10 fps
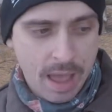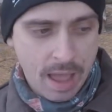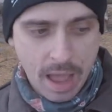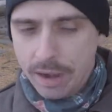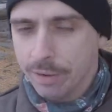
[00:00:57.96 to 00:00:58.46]

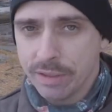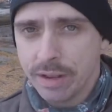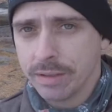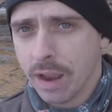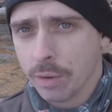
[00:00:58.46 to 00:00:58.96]
I really
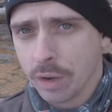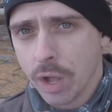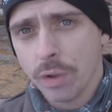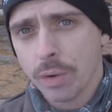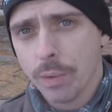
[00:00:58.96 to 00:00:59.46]
didn't care what
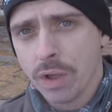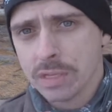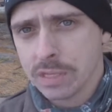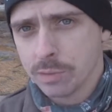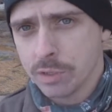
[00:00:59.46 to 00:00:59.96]
color it was.
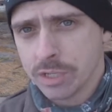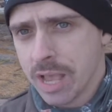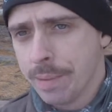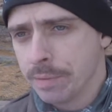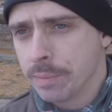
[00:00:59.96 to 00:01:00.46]
This one just
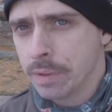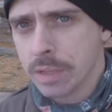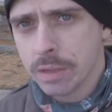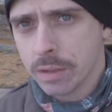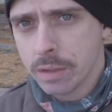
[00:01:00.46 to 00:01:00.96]
happened to be